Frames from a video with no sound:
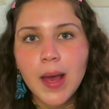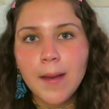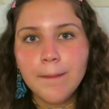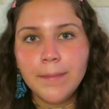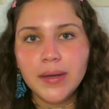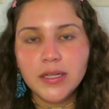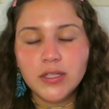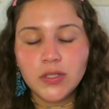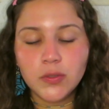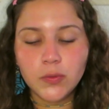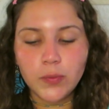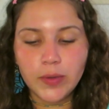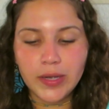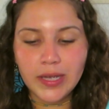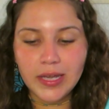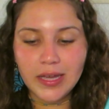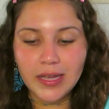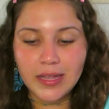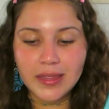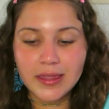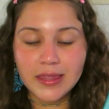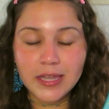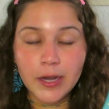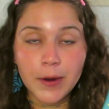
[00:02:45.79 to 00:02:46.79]

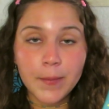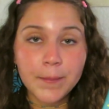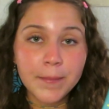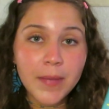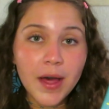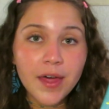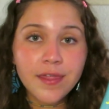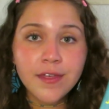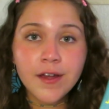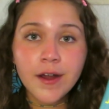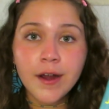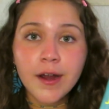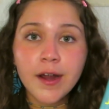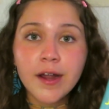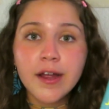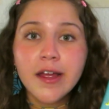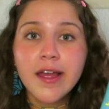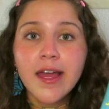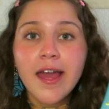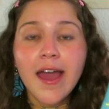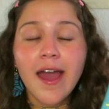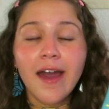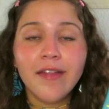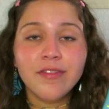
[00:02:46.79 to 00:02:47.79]
between their mother
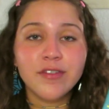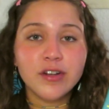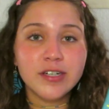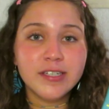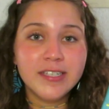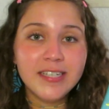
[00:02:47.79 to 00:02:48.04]
and their